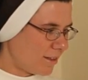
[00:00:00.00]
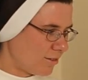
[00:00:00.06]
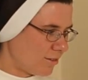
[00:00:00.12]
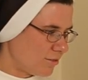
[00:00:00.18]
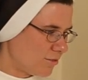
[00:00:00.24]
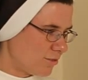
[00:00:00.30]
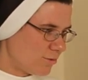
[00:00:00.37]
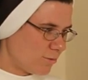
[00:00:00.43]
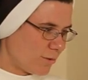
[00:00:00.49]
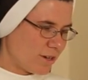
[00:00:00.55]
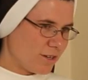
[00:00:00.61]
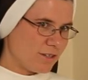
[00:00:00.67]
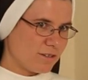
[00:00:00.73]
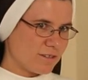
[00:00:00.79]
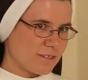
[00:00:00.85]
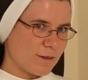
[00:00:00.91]
They'll
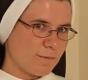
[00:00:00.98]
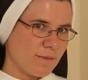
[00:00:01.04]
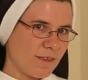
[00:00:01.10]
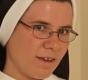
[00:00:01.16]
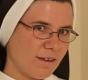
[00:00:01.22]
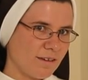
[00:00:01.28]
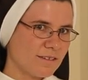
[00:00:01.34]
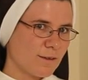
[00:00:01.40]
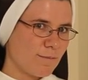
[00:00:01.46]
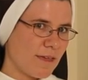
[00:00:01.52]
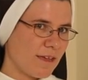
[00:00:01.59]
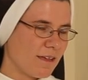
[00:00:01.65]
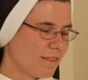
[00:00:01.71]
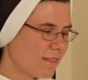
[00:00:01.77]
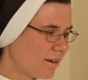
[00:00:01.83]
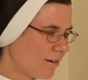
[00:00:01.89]
want to do something to
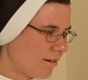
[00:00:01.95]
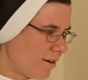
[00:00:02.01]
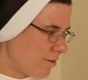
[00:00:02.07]
make it their